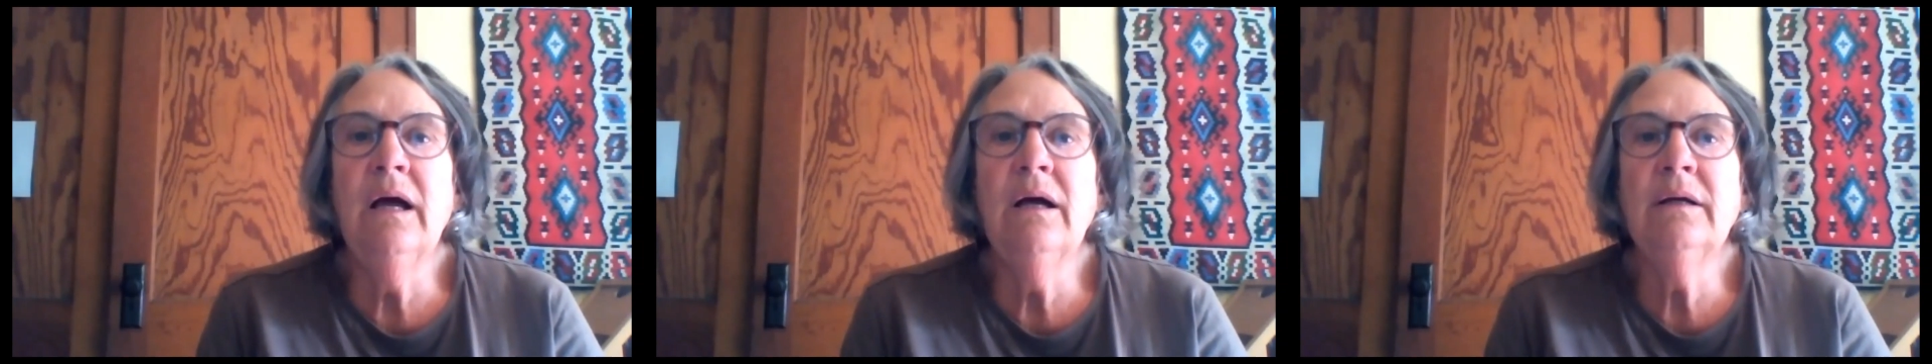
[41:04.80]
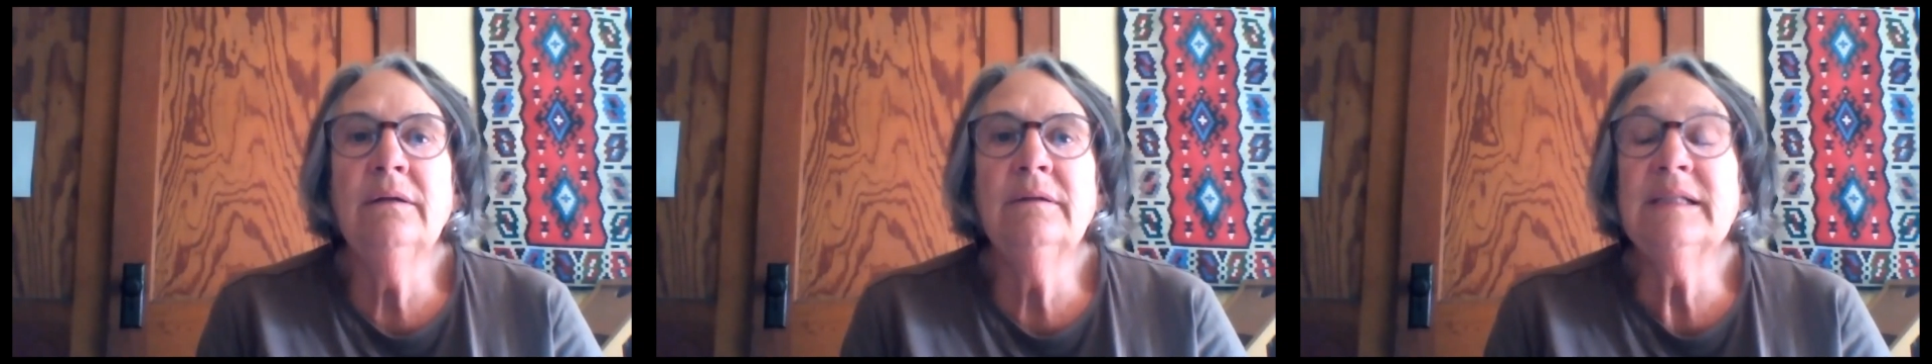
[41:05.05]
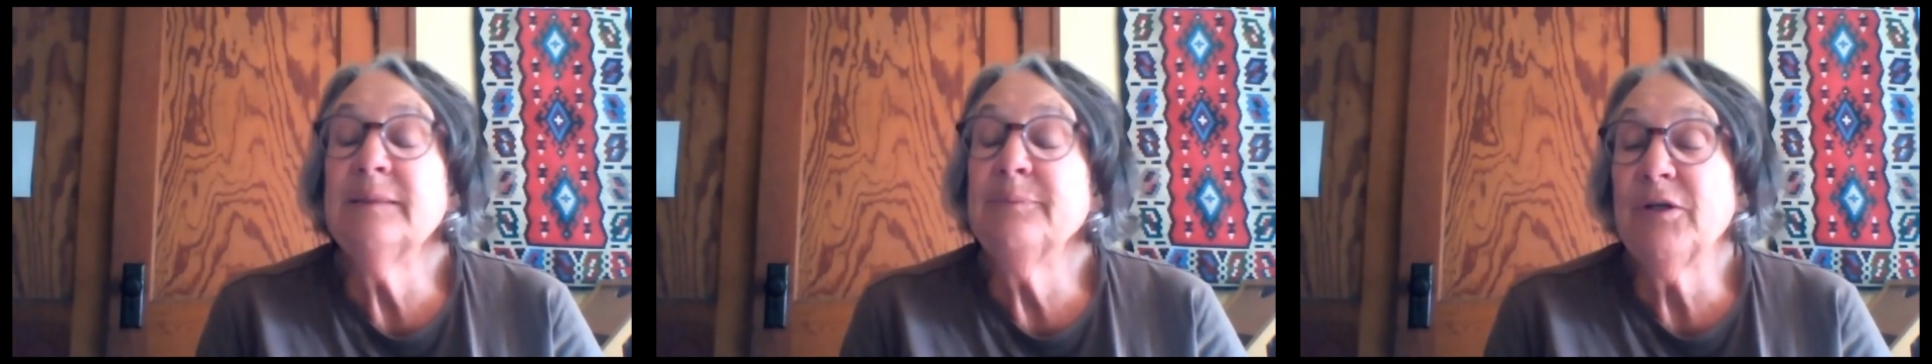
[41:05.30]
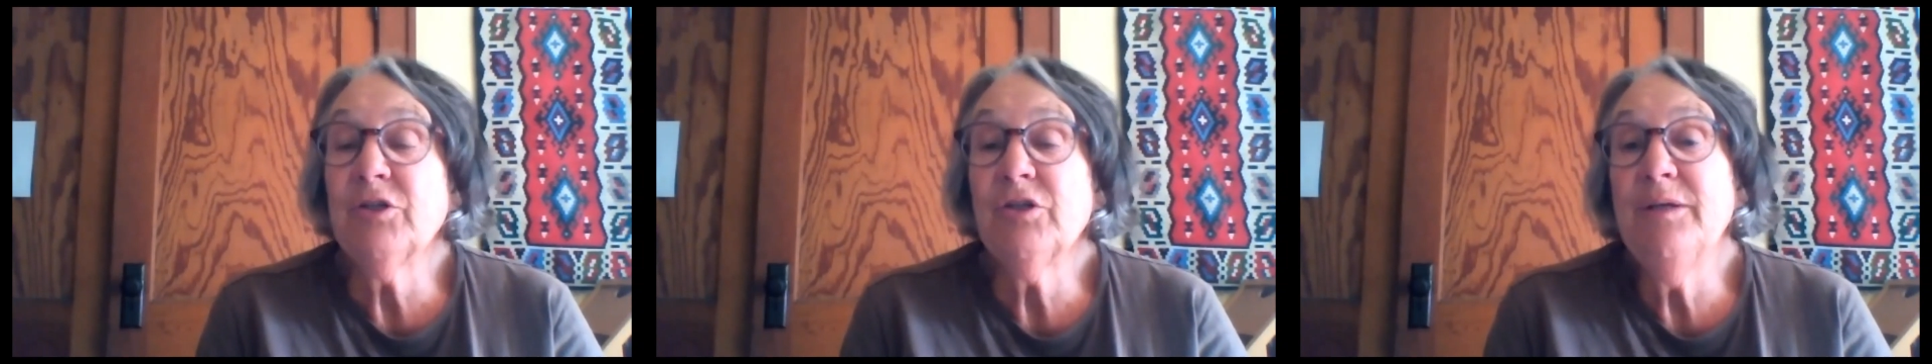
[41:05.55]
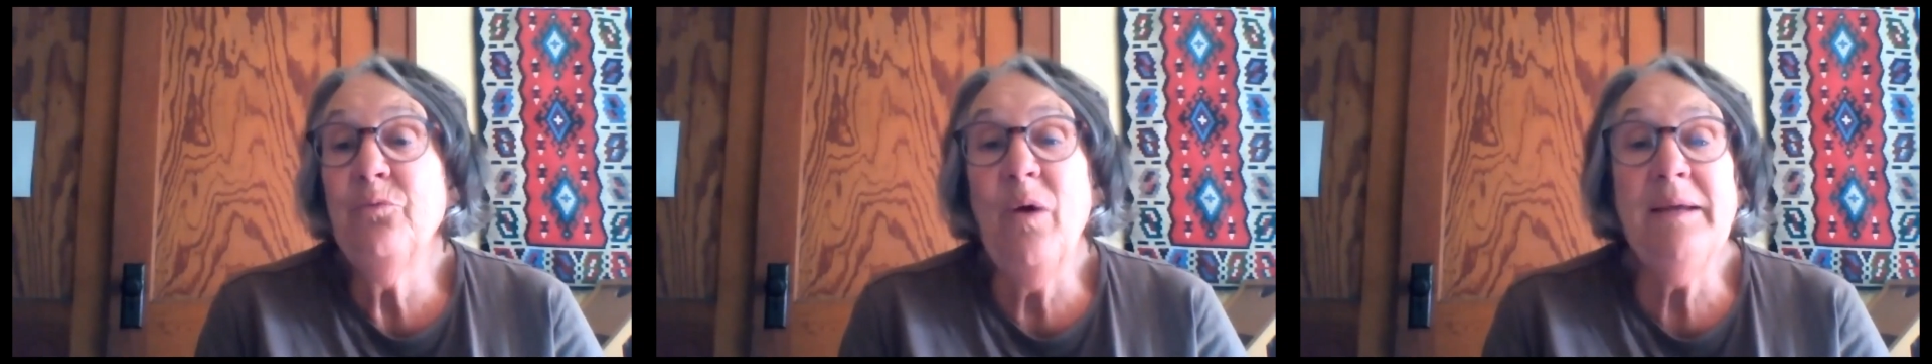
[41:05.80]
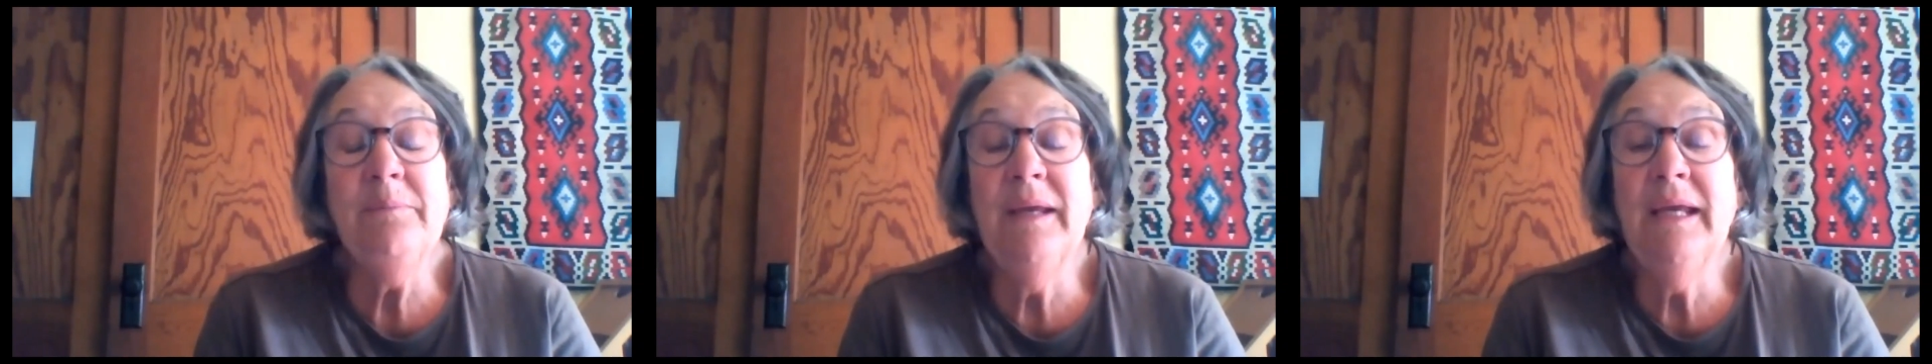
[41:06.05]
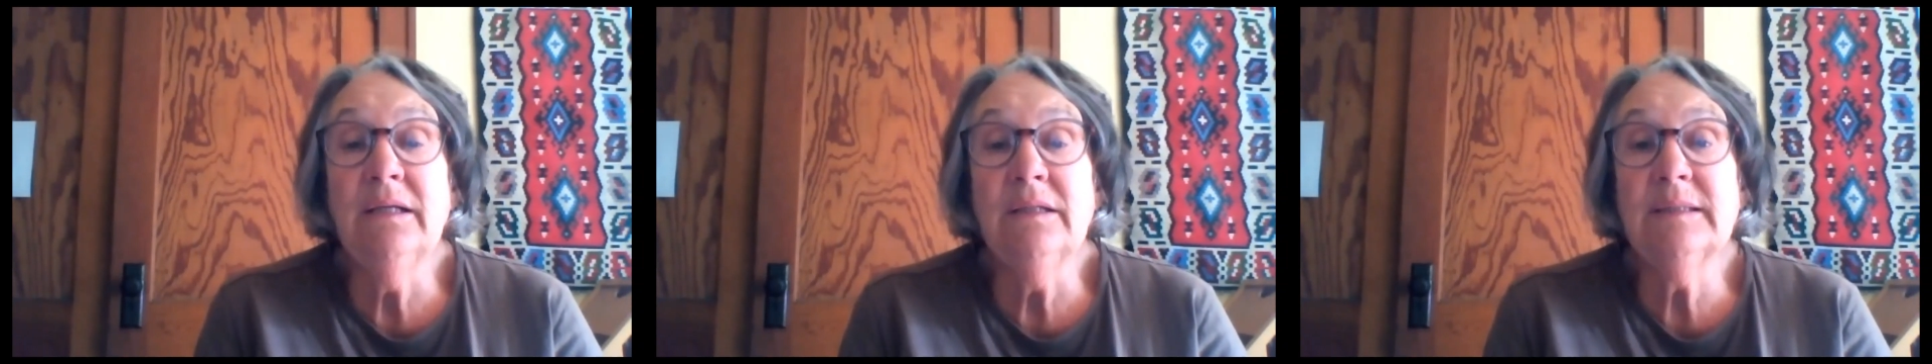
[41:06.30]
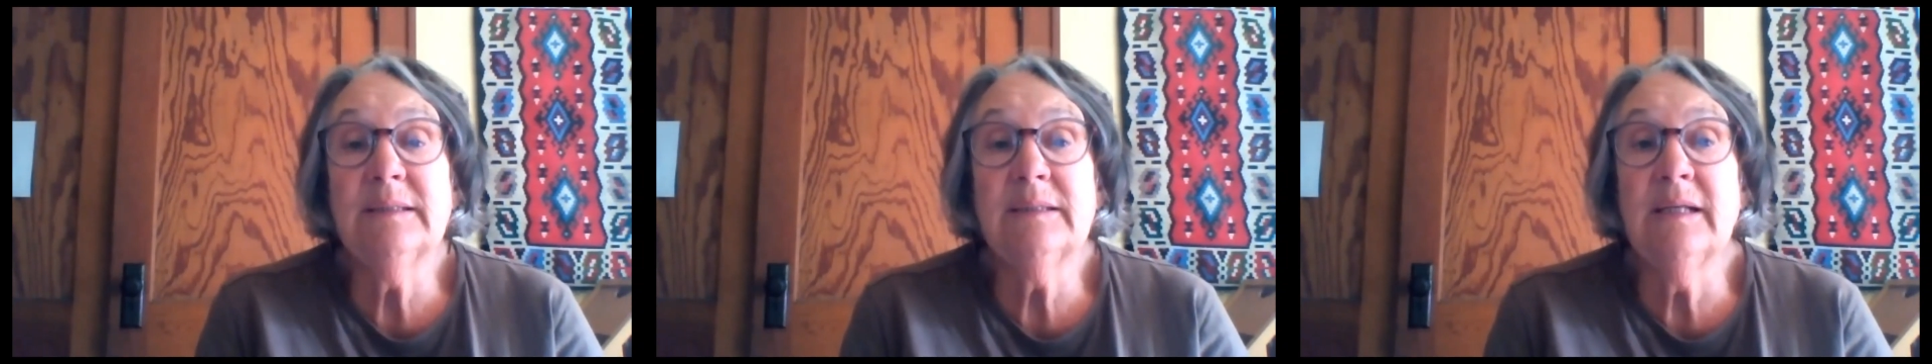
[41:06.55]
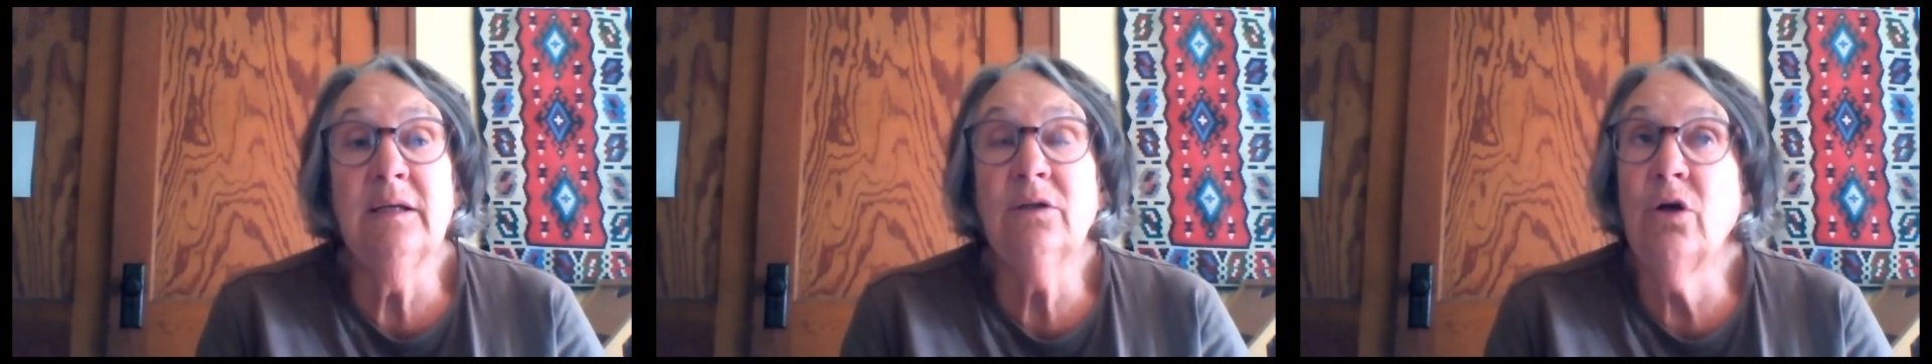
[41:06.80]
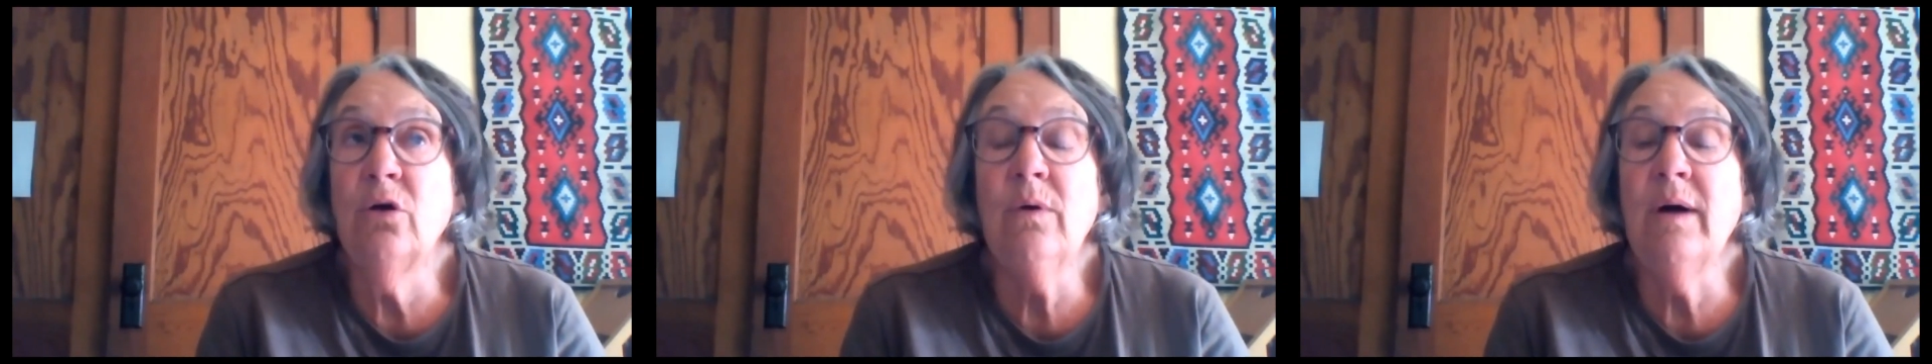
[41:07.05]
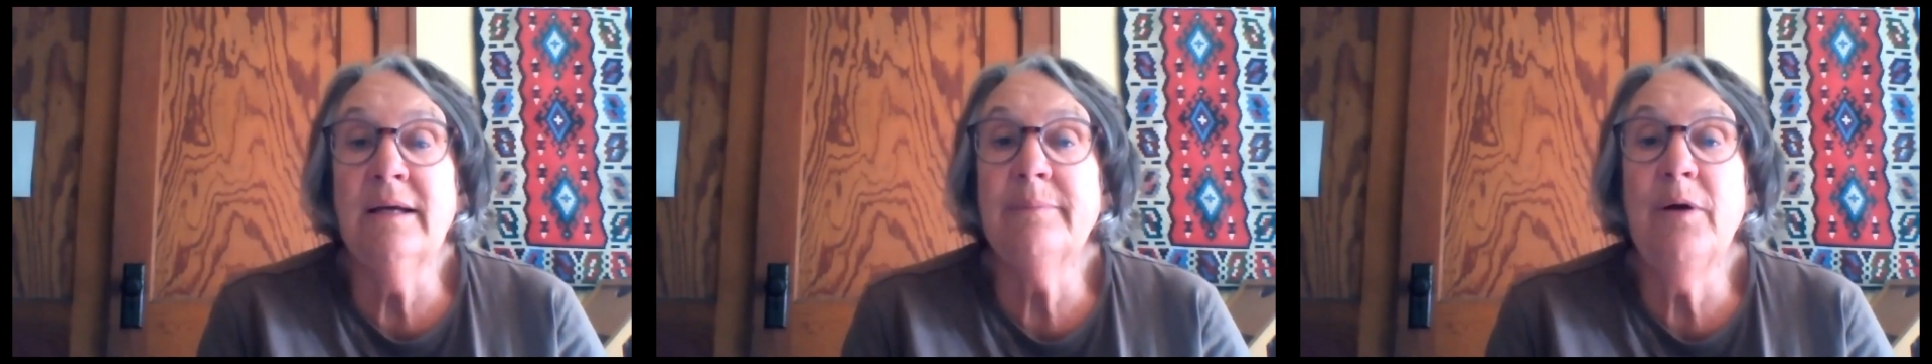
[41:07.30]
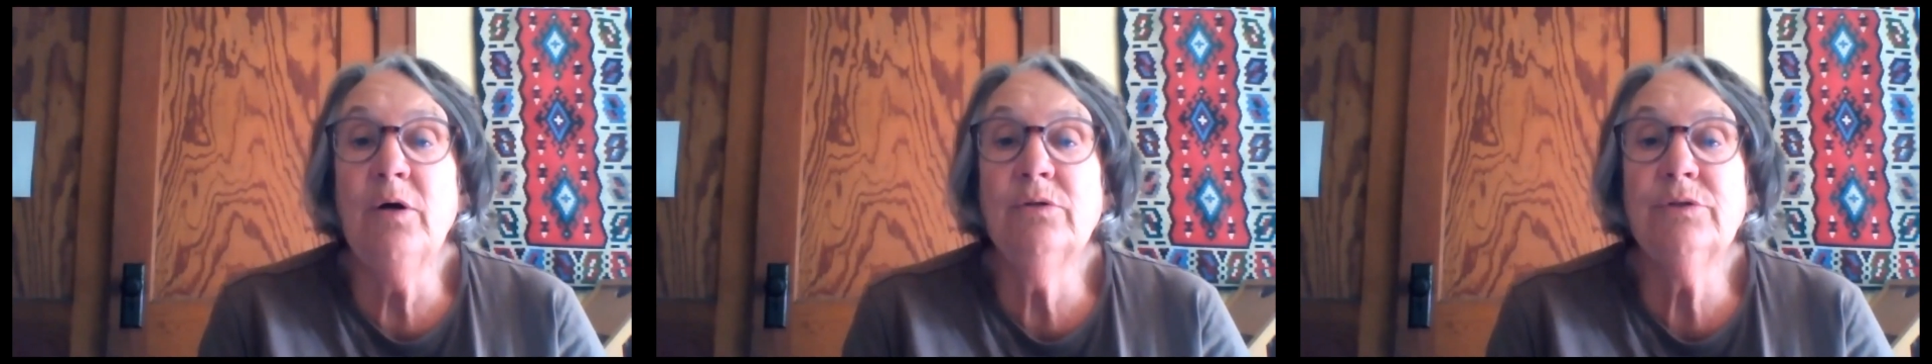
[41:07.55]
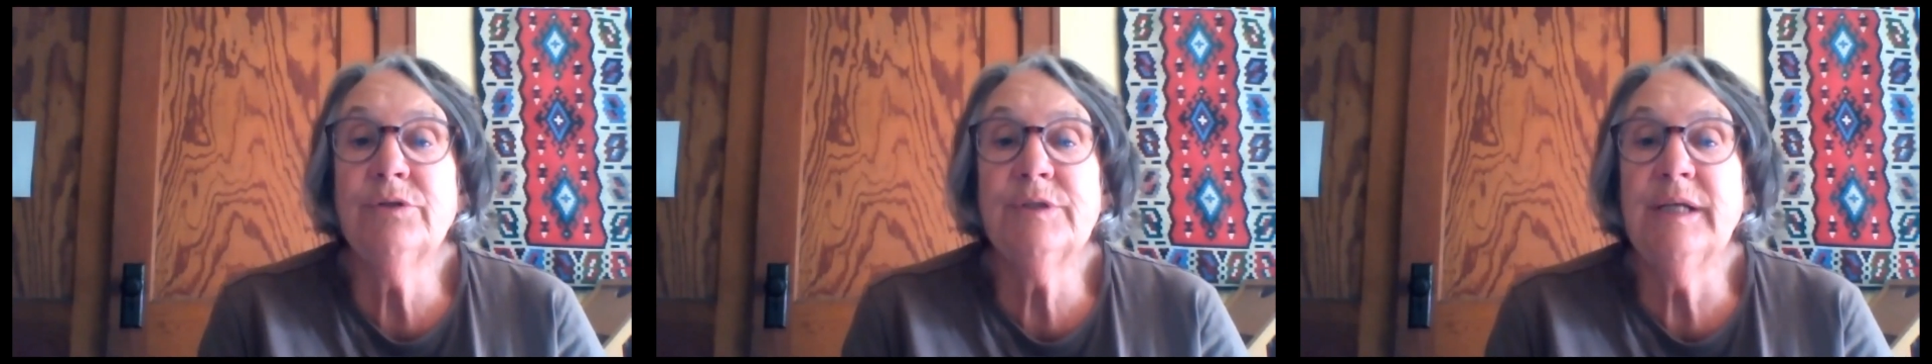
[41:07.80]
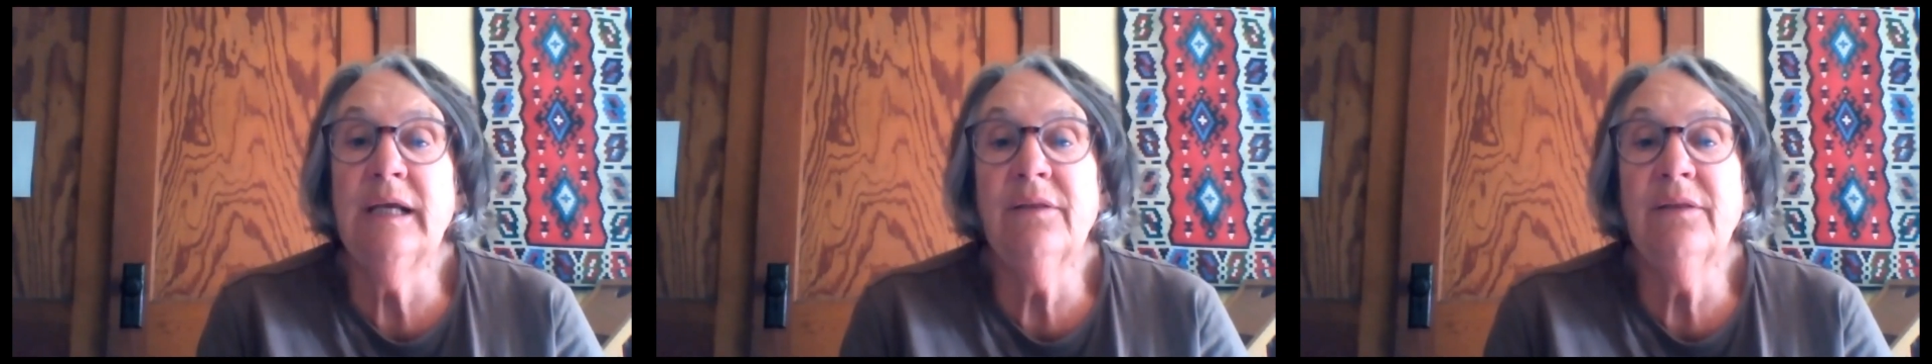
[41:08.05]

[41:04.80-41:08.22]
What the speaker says: especially white males that go unopposed,